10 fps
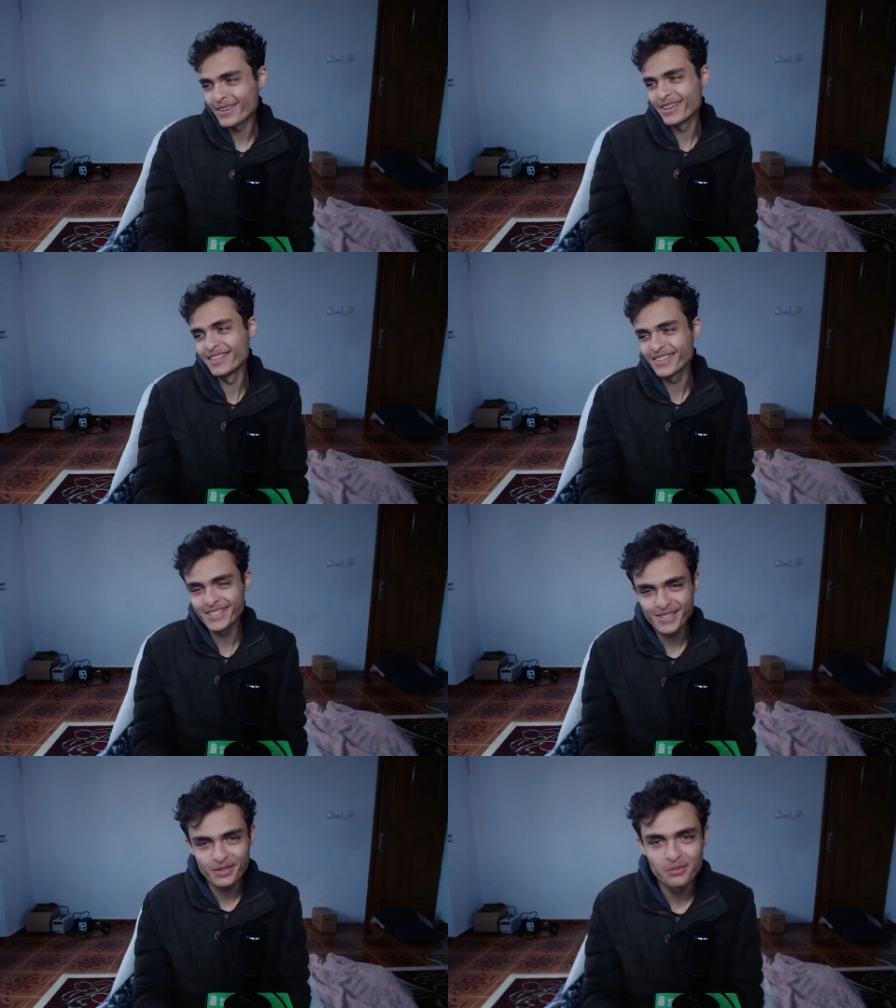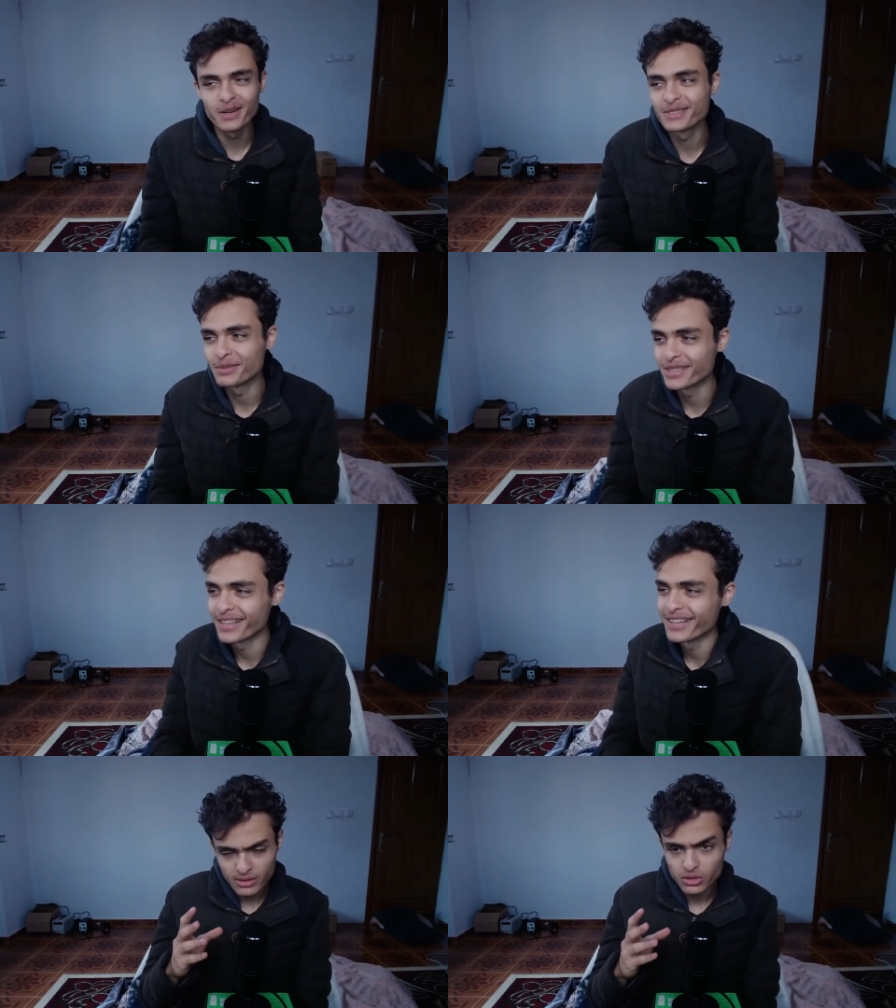this is too much, but
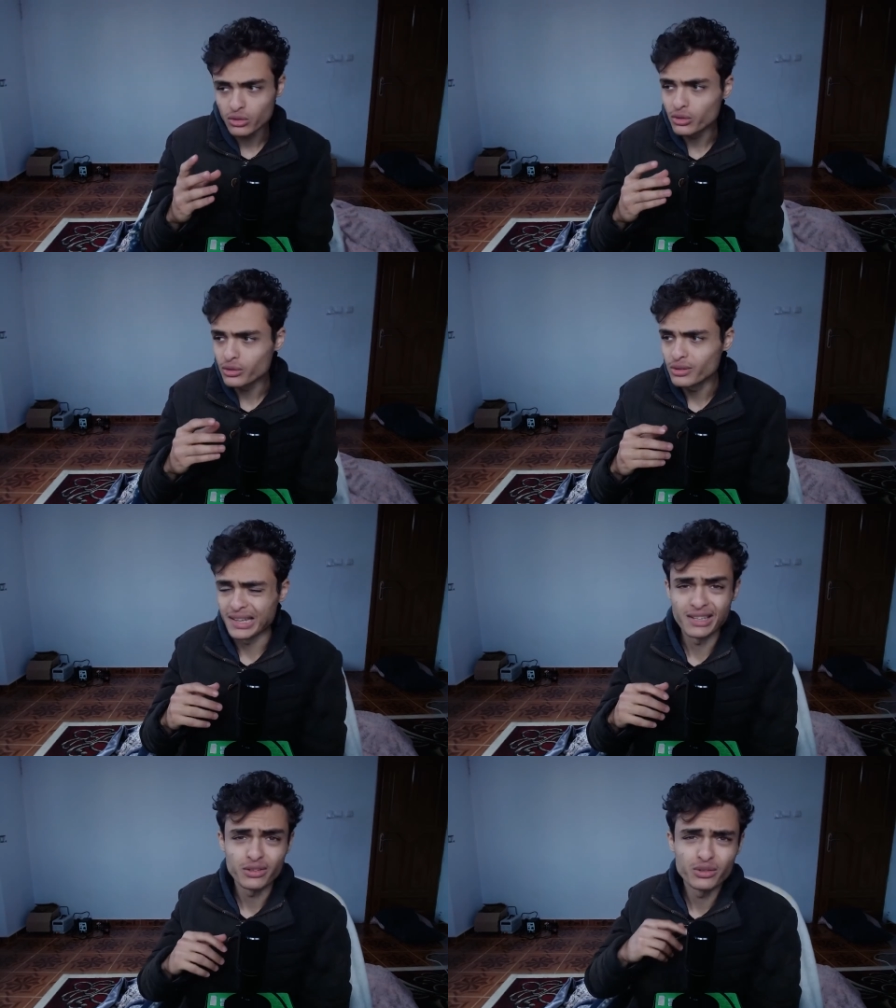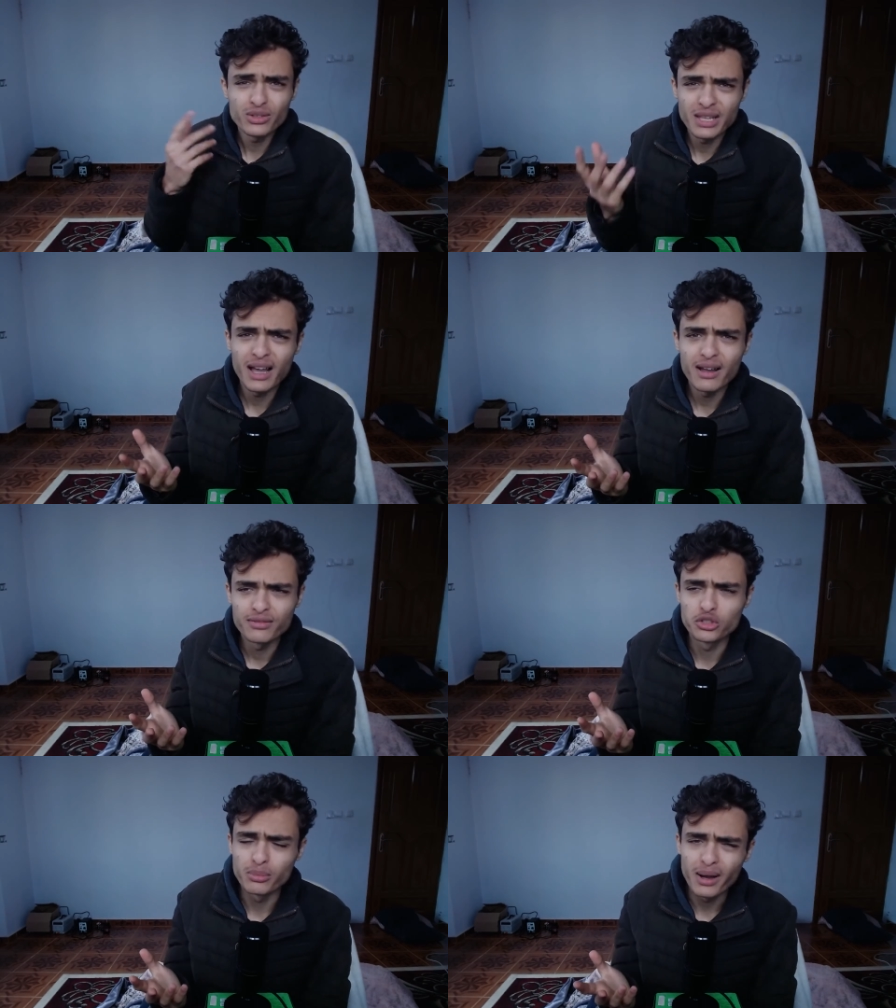like, so like, you don't
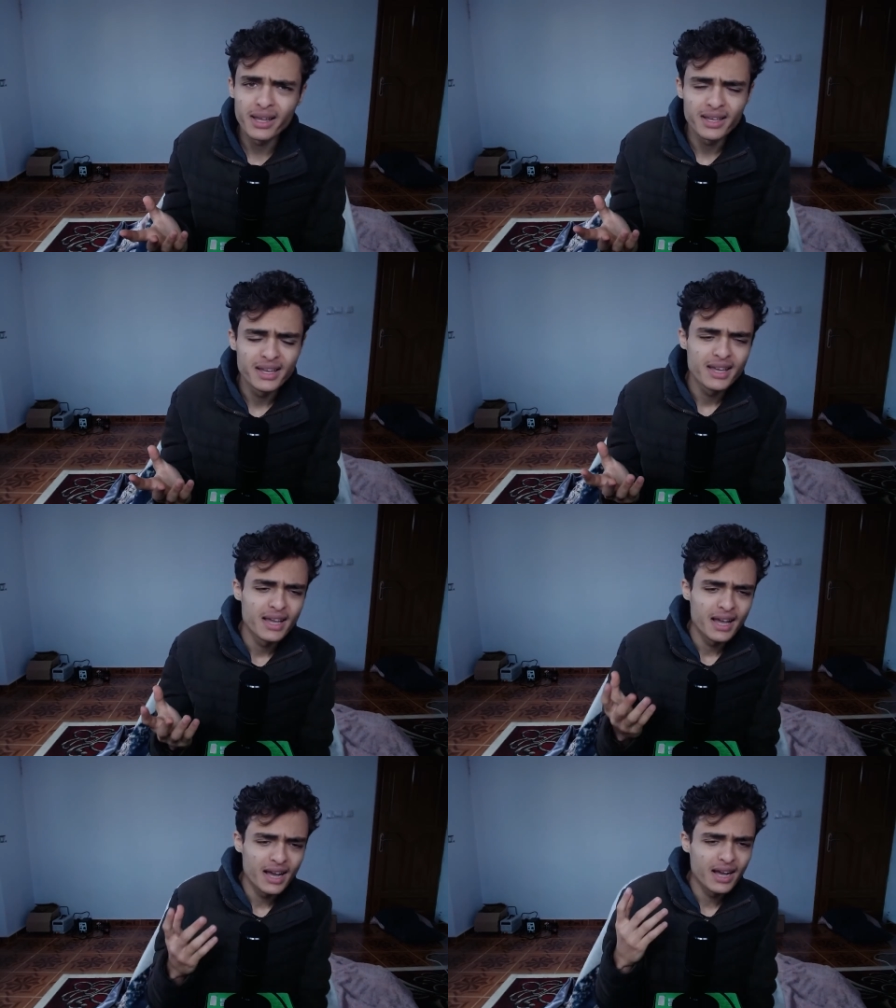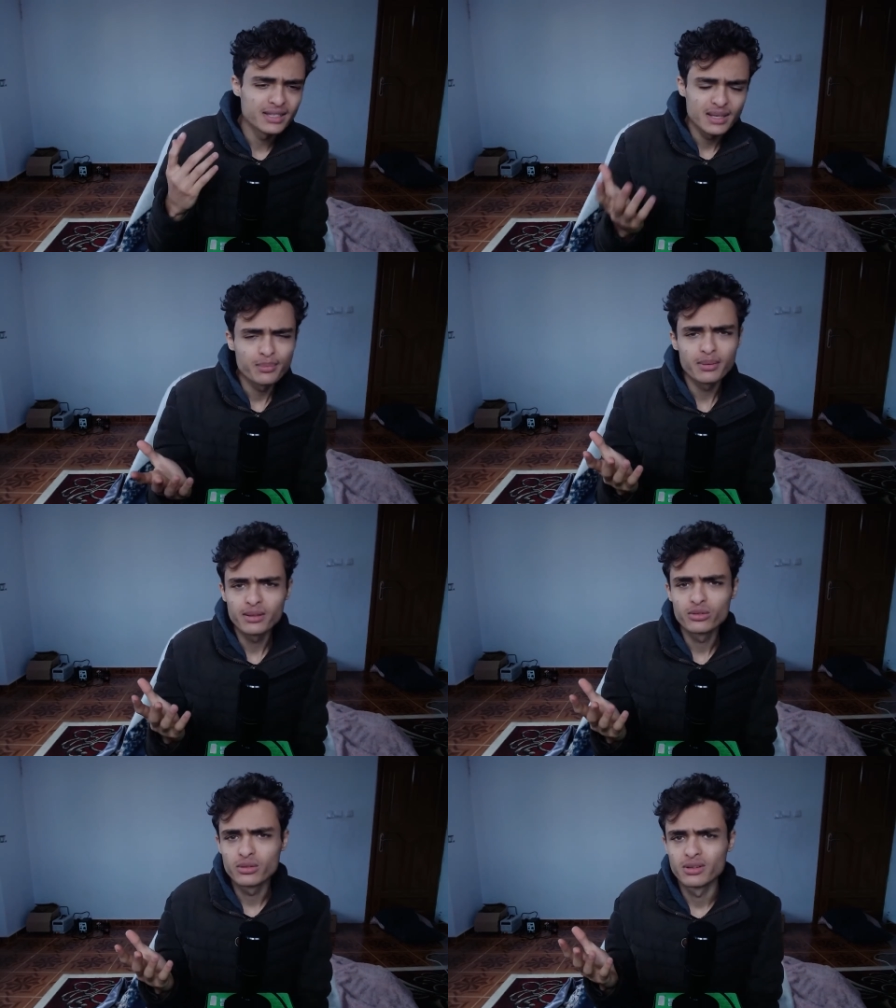have to buy a
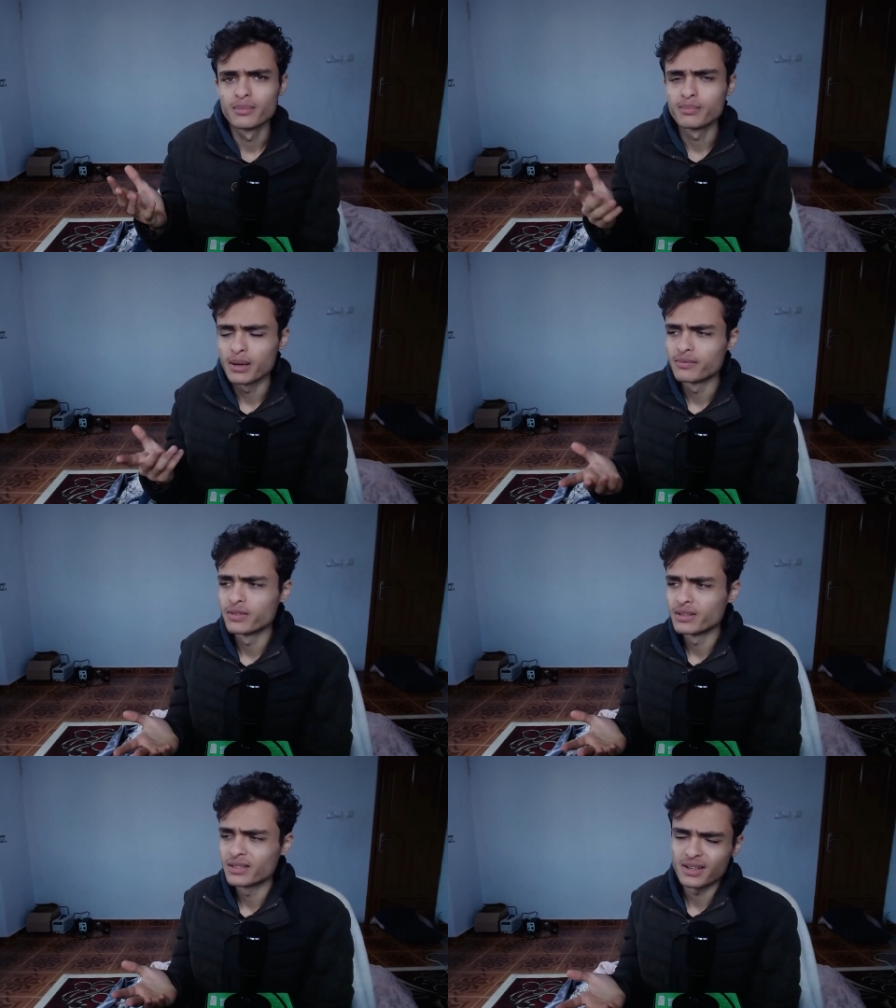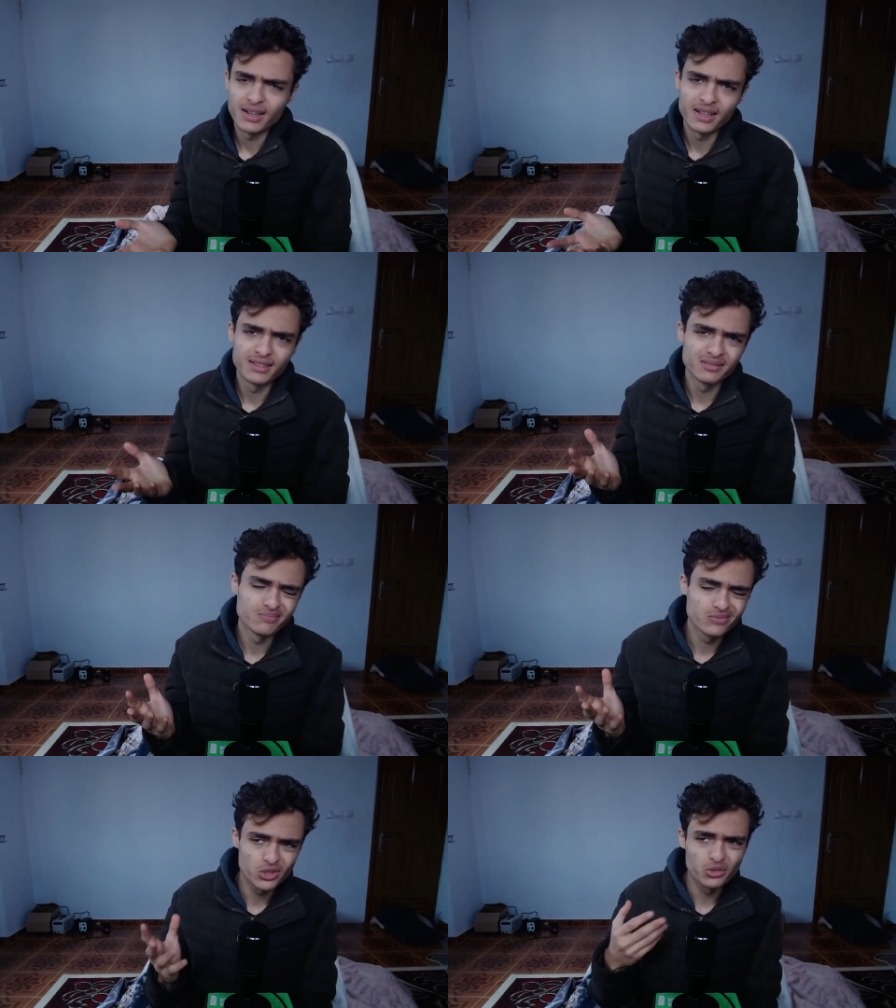separate pop filter, and
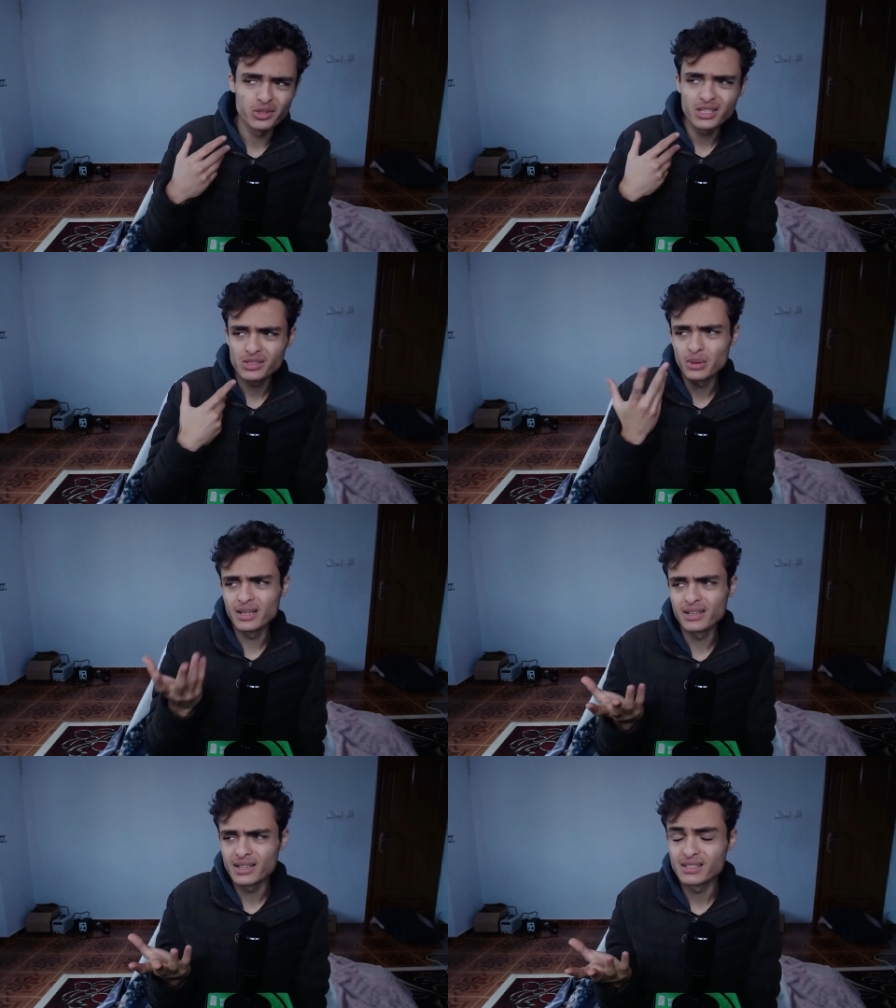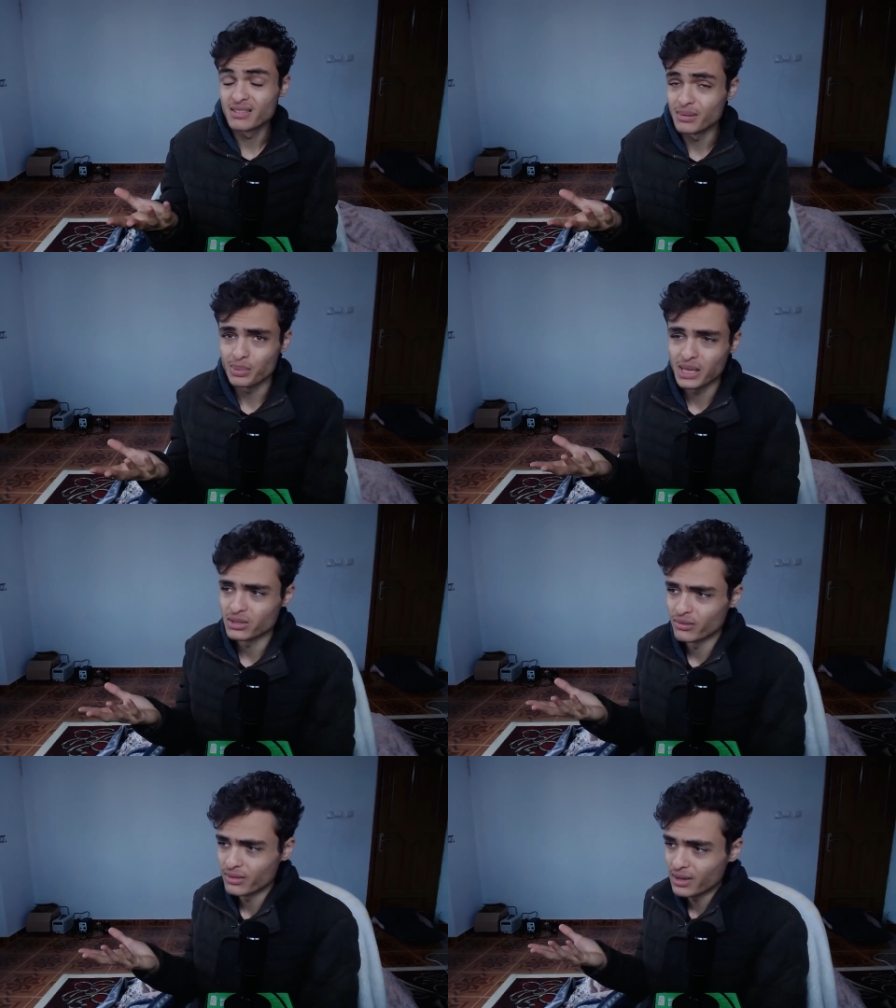so this will increase the
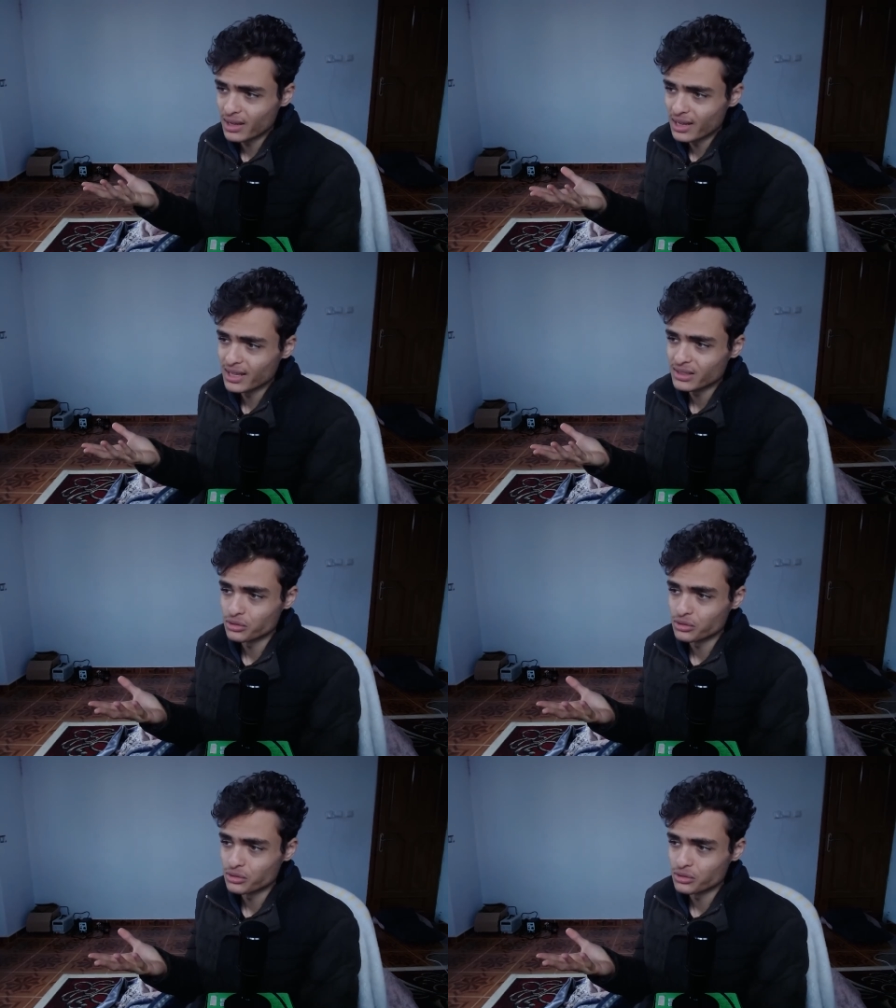price of a lot.